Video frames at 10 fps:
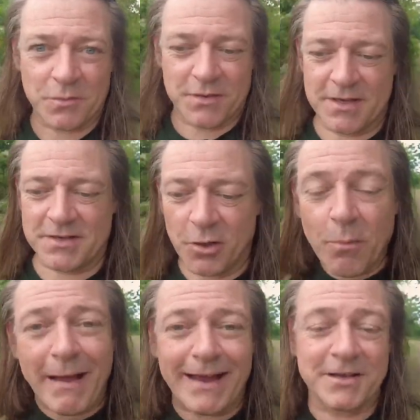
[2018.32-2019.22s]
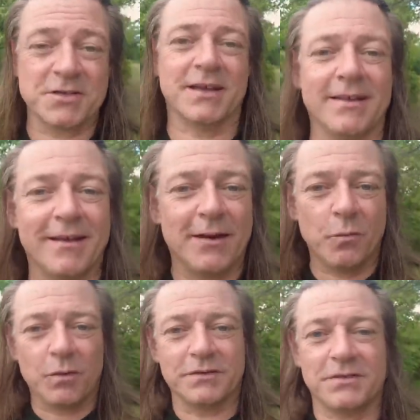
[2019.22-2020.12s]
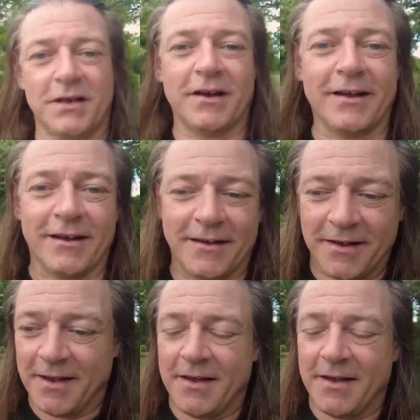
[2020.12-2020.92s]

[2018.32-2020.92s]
there's a lot of baggage there that he'll want to clear.